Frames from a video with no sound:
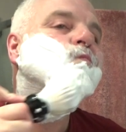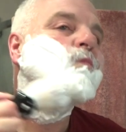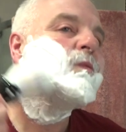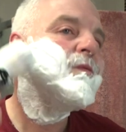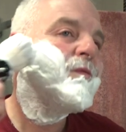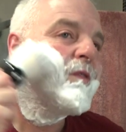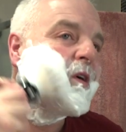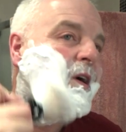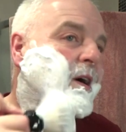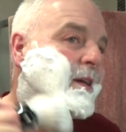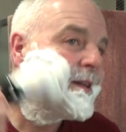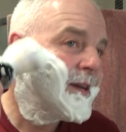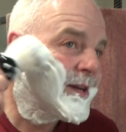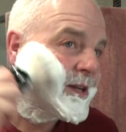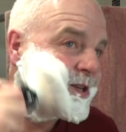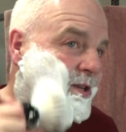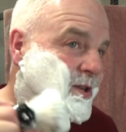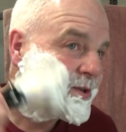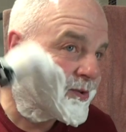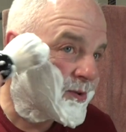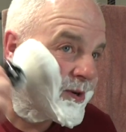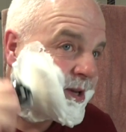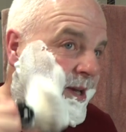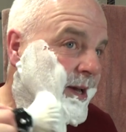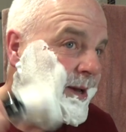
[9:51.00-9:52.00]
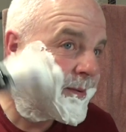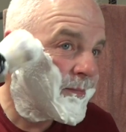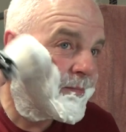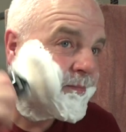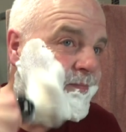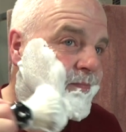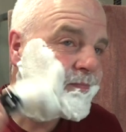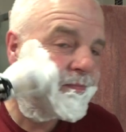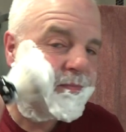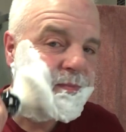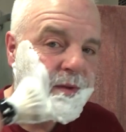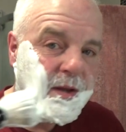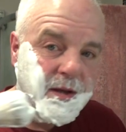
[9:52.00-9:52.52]
we've not had any snow yet.
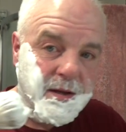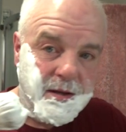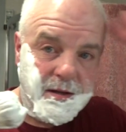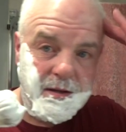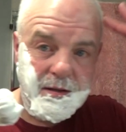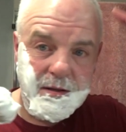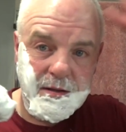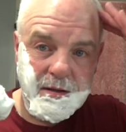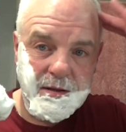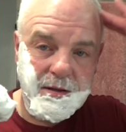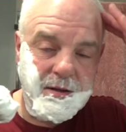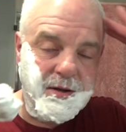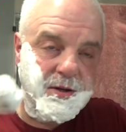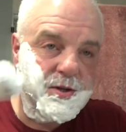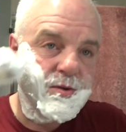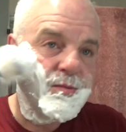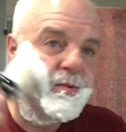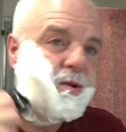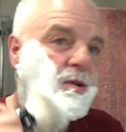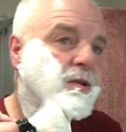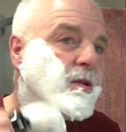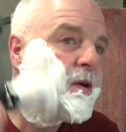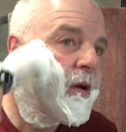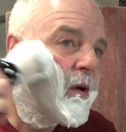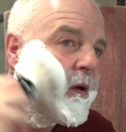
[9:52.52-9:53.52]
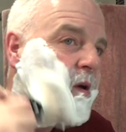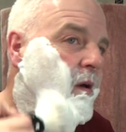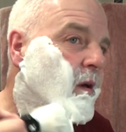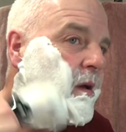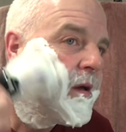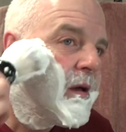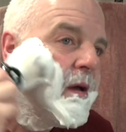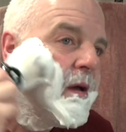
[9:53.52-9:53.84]
Touch wood.